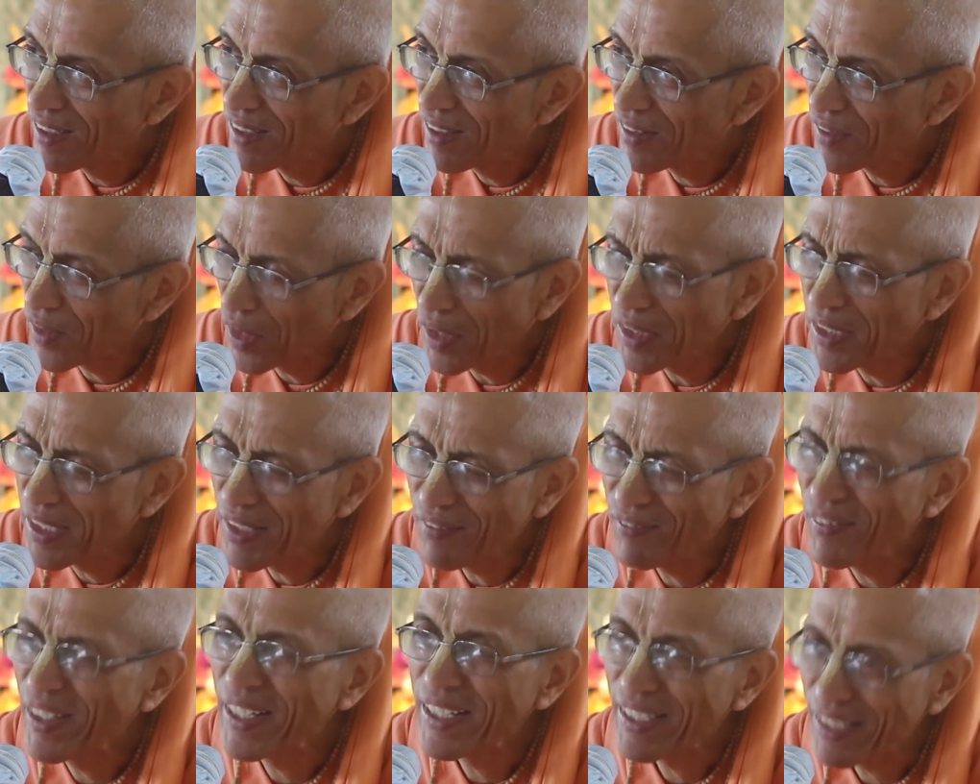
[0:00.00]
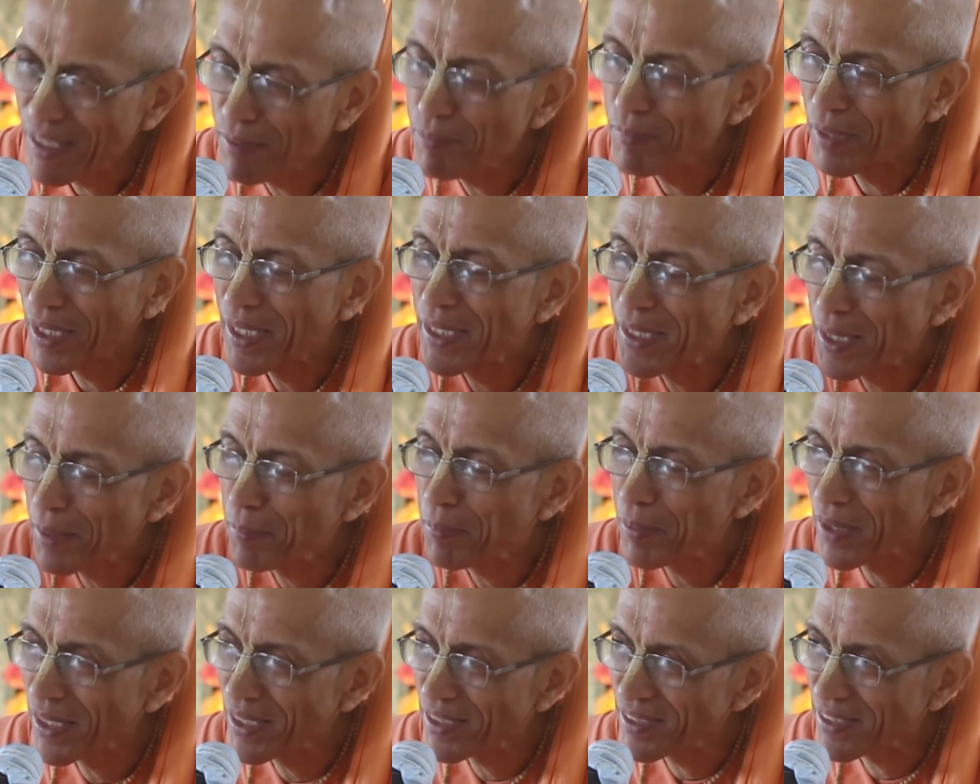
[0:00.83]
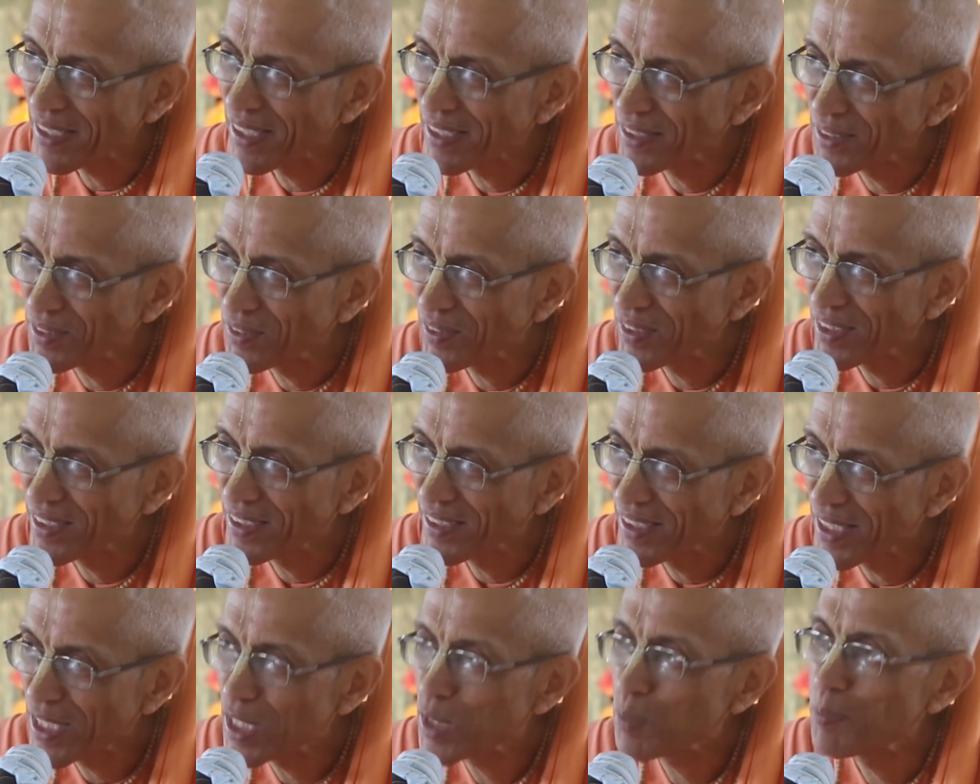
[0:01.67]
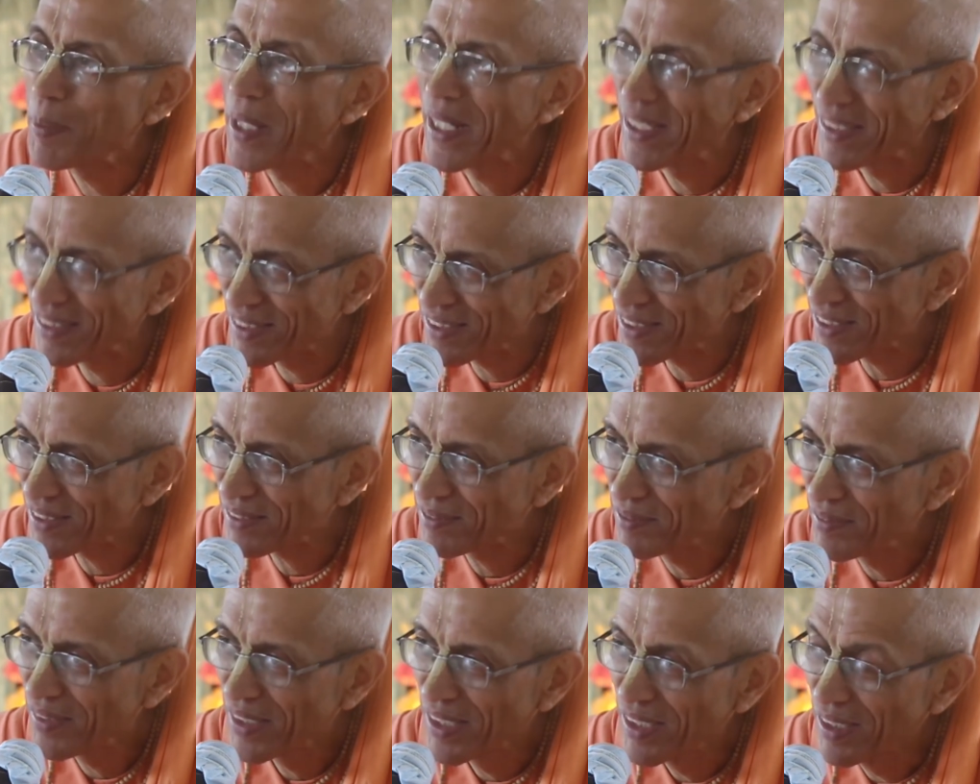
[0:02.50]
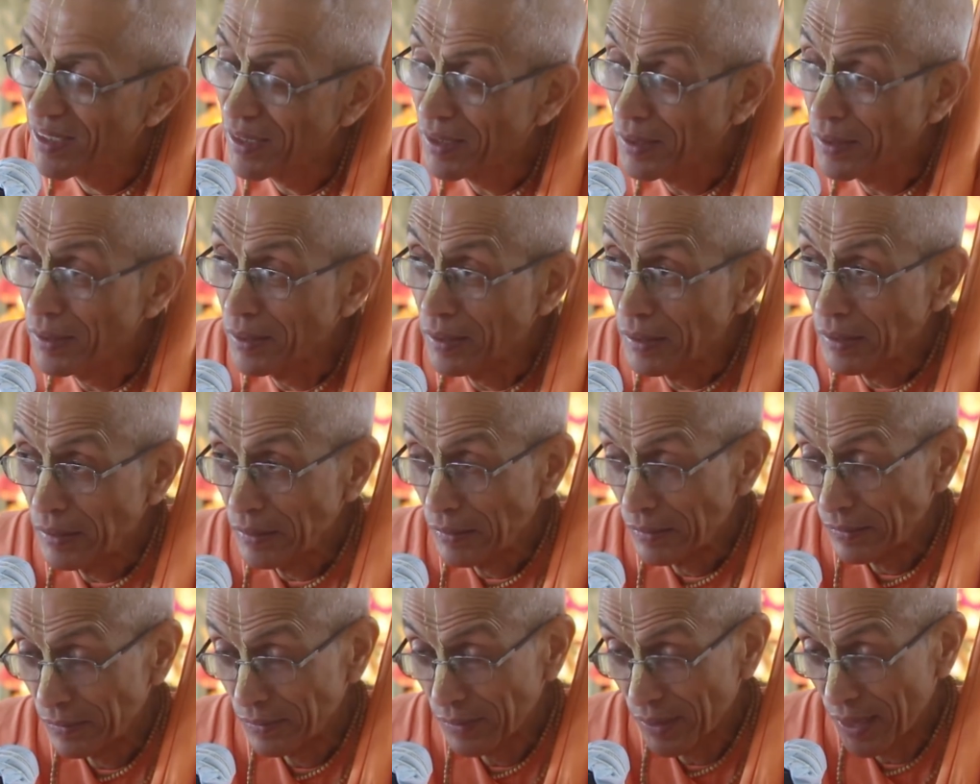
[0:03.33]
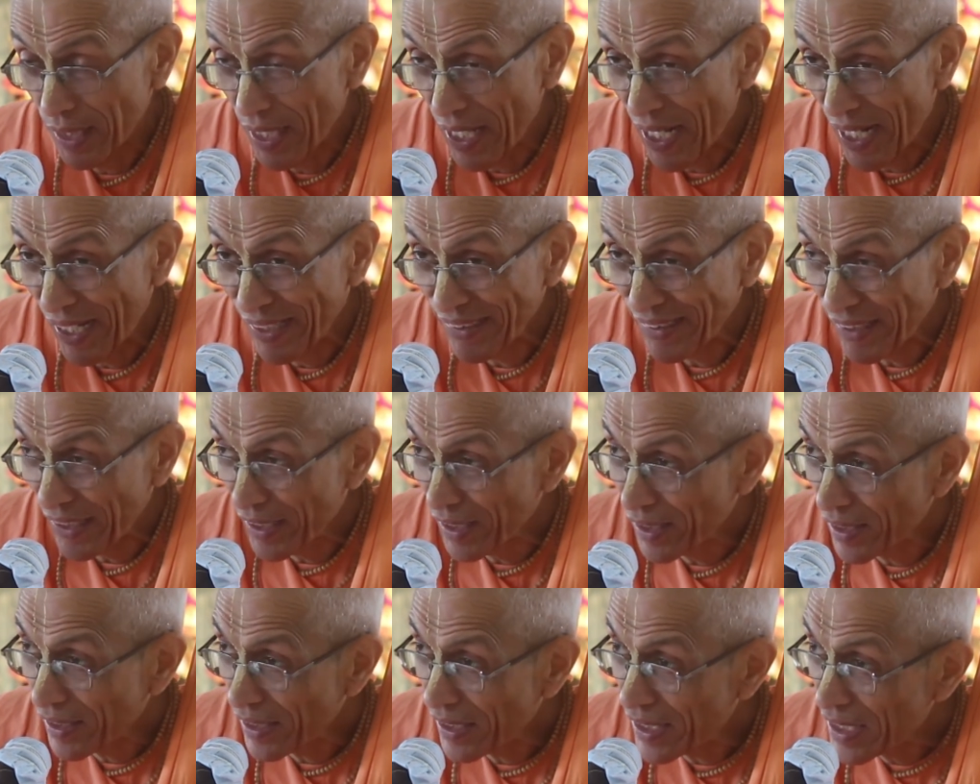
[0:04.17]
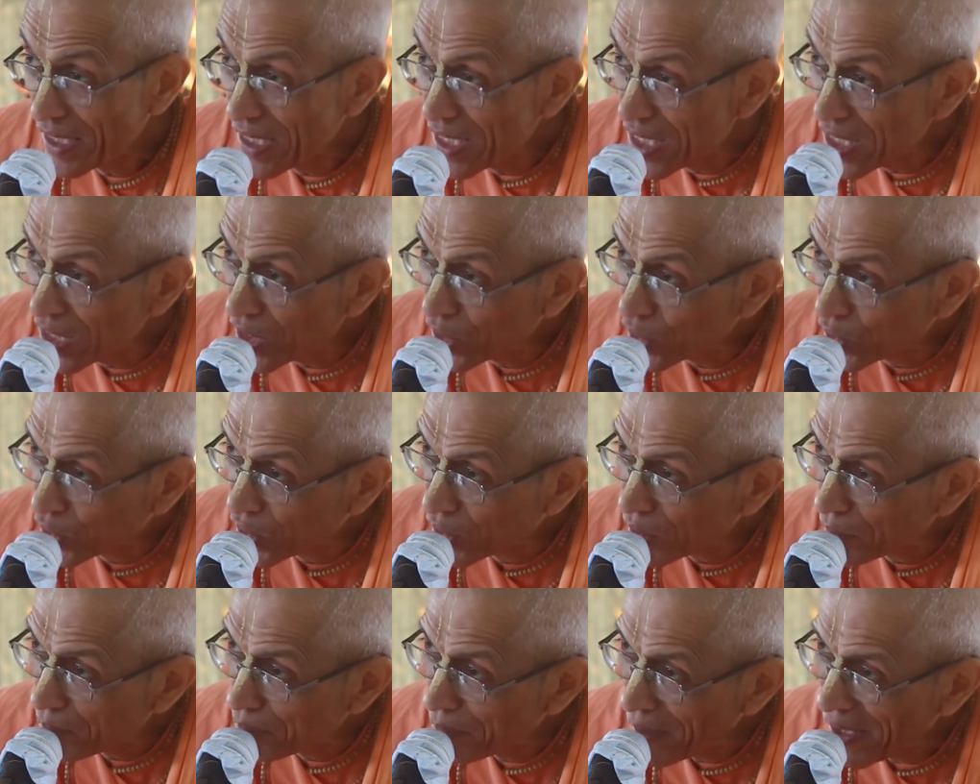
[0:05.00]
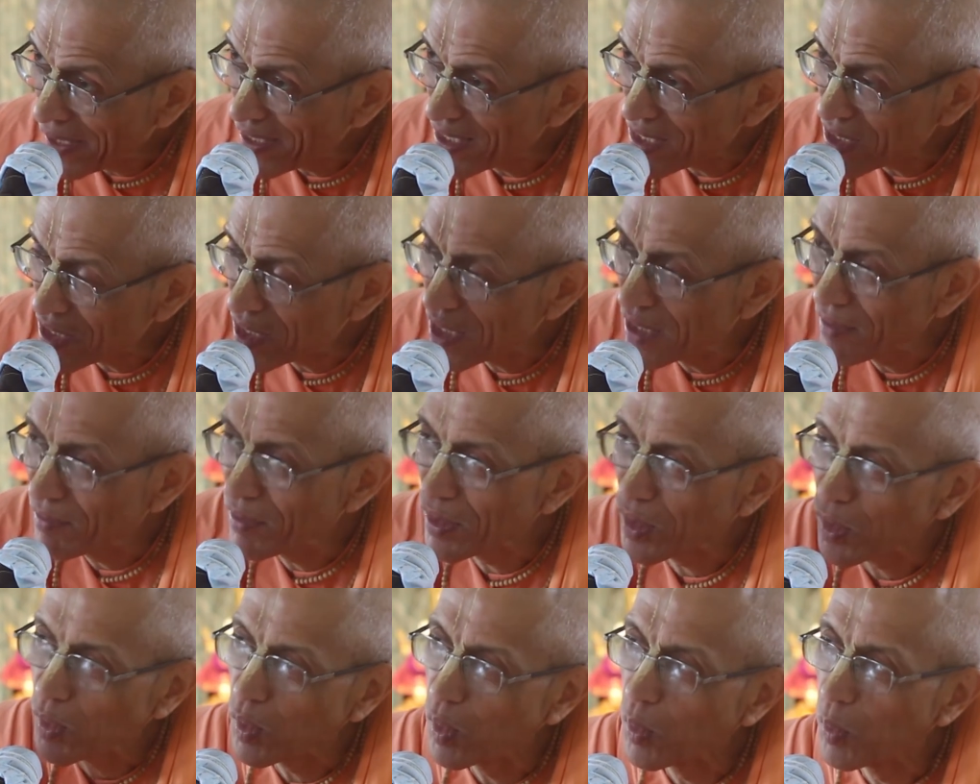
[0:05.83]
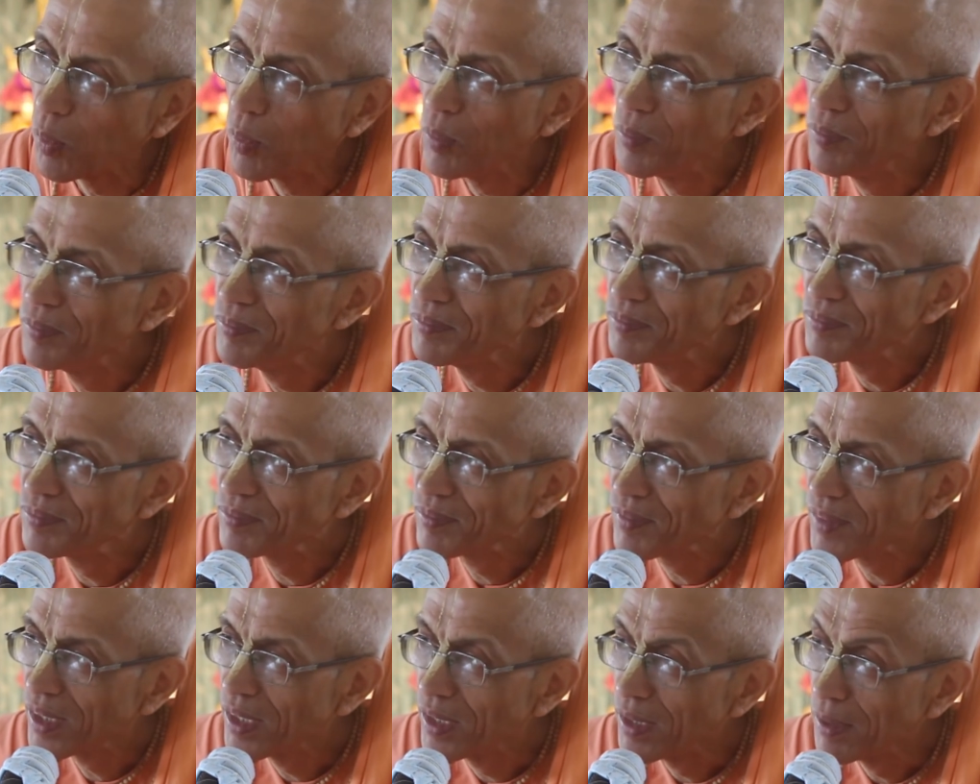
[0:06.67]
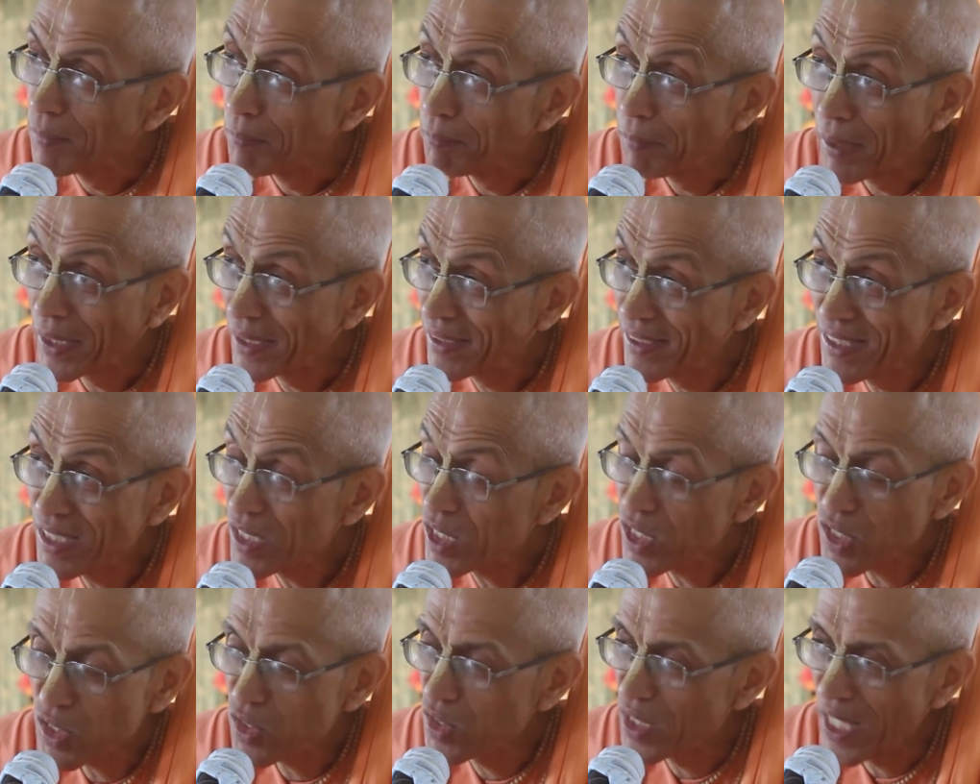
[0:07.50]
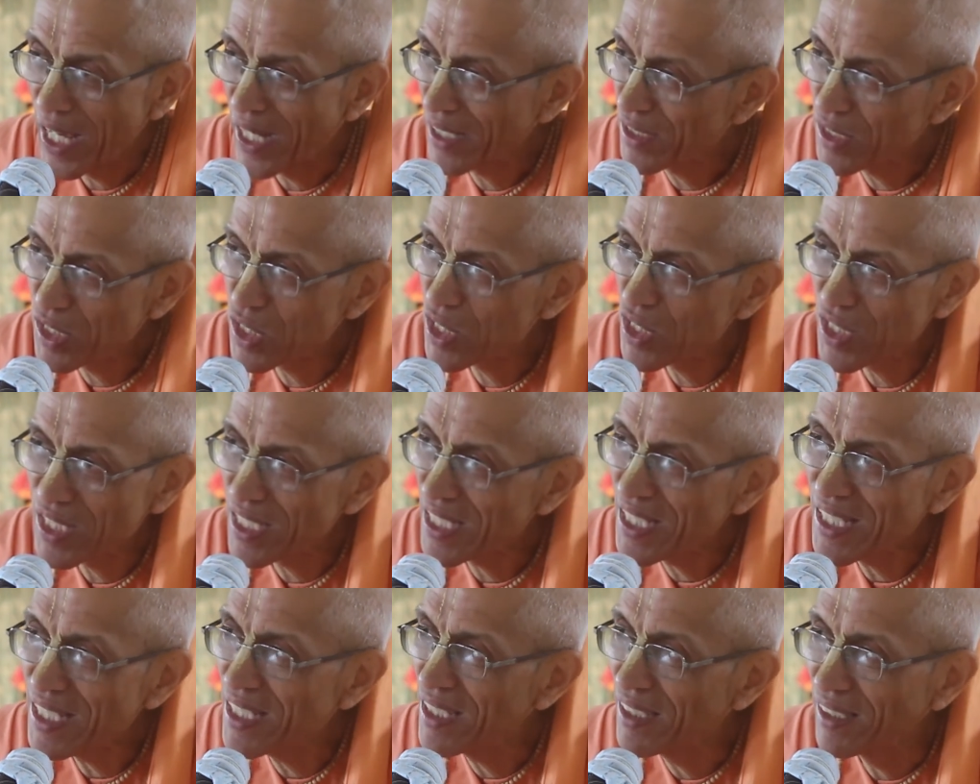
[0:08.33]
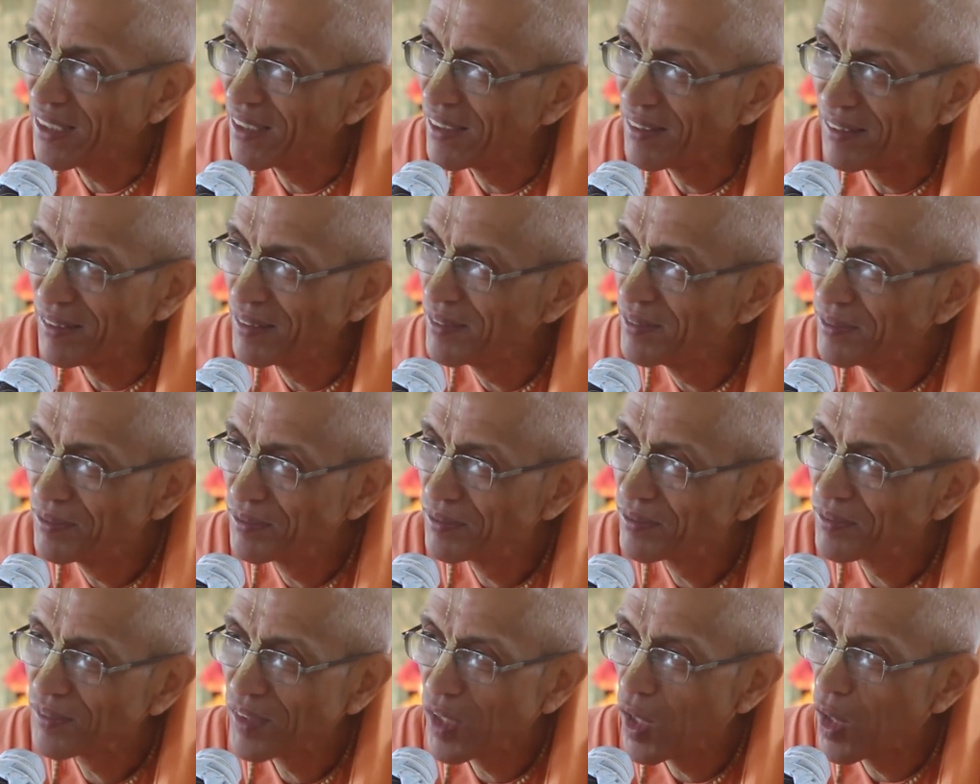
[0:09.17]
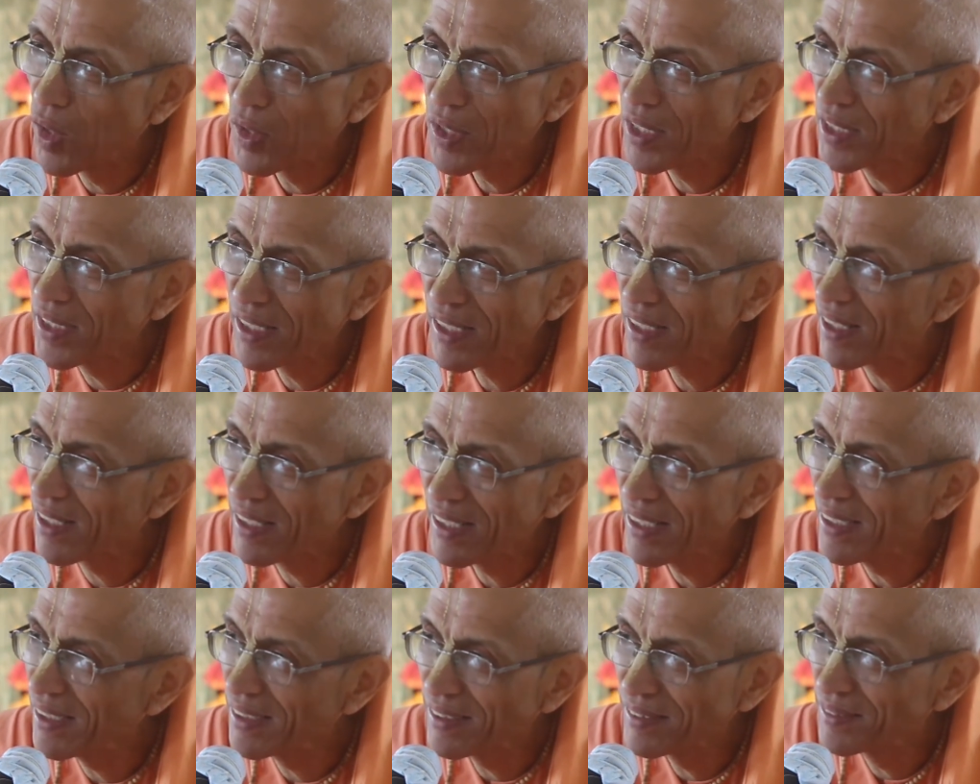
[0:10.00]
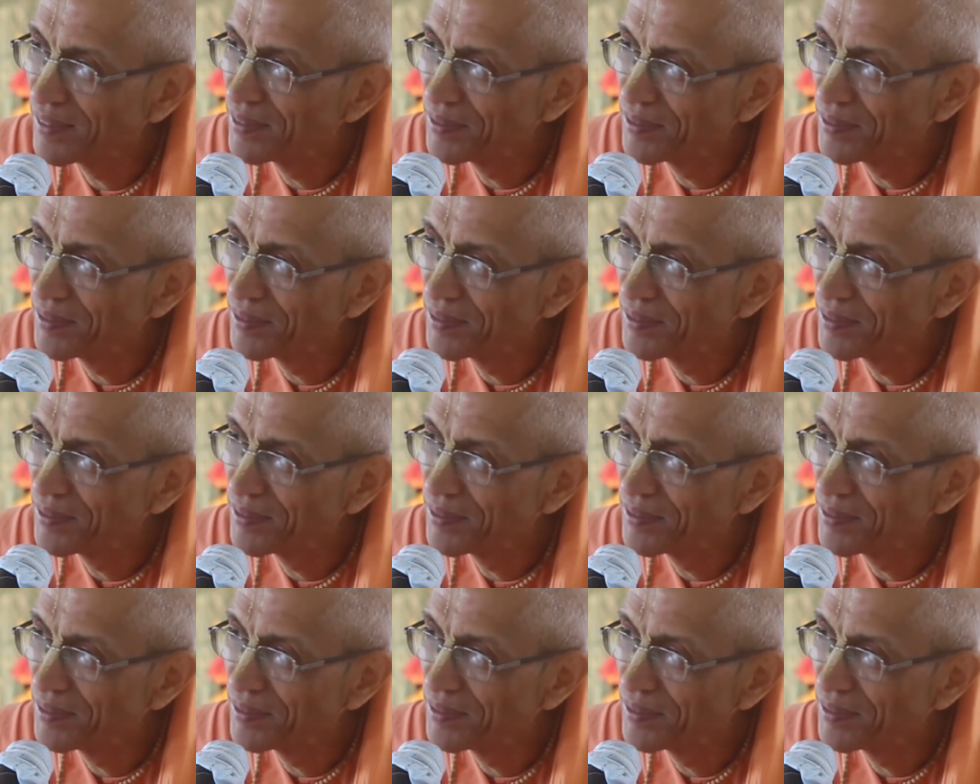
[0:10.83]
Not divide, he multiplies actually, expands. And then each palace he will go. But this is not seen ordinarily.